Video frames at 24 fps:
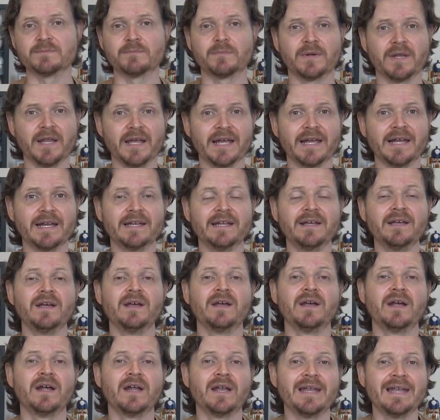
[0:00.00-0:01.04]
played
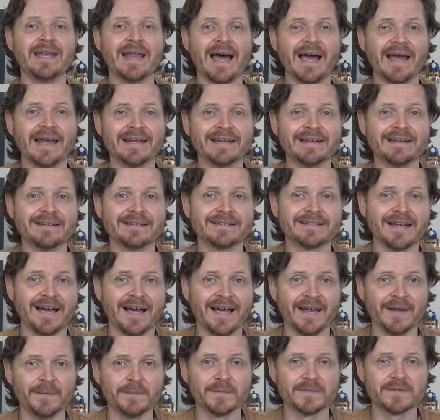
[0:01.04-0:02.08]
9
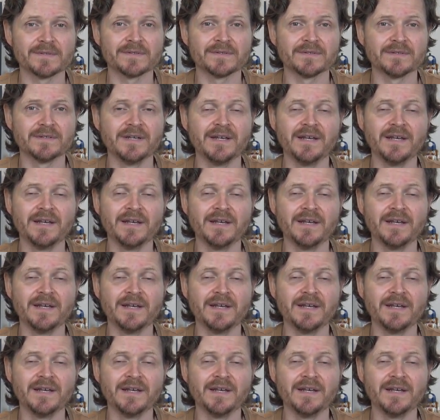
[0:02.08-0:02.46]
times.